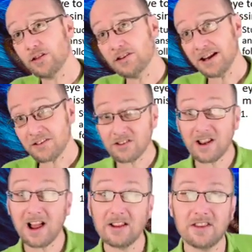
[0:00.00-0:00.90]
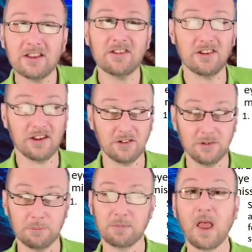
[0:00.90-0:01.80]
the next slide then says,
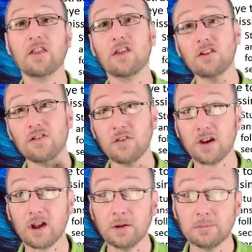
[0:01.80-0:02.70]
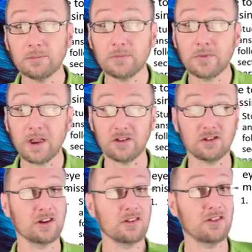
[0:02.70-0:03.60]
this figure, as
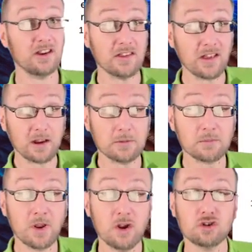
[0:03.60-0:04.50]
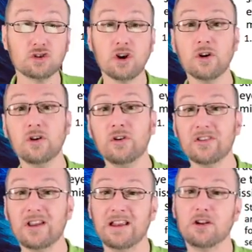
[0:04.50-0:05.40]
you can see there, shows
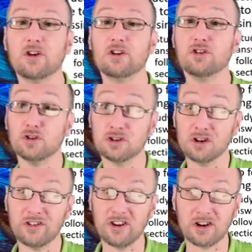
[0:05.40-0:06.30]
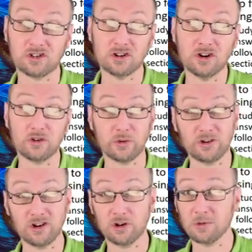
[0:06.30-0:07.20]
a longitudinal section through the
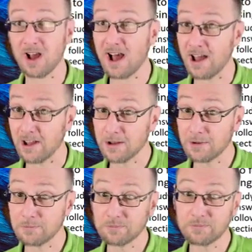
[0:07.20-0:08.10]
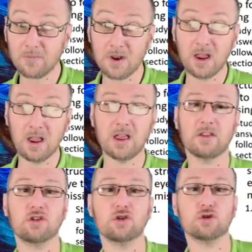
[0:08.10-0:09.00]
human eye.
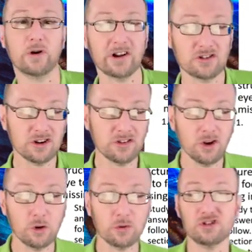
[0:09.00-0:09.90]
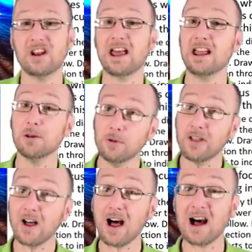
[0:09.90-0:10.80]
The structures which enable
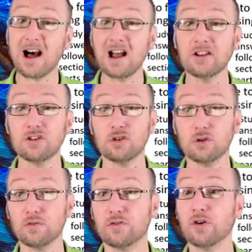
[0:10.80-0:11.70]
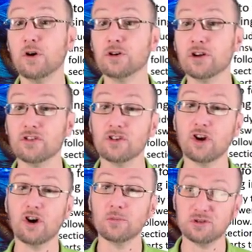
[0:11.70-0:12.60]
the eye to focus on
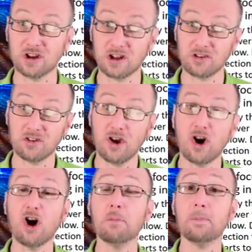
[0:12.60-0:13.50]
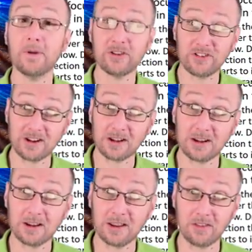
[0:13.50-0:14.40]
objects are missing
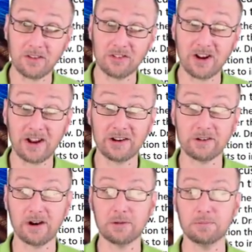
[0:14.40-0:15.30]
in this diagram.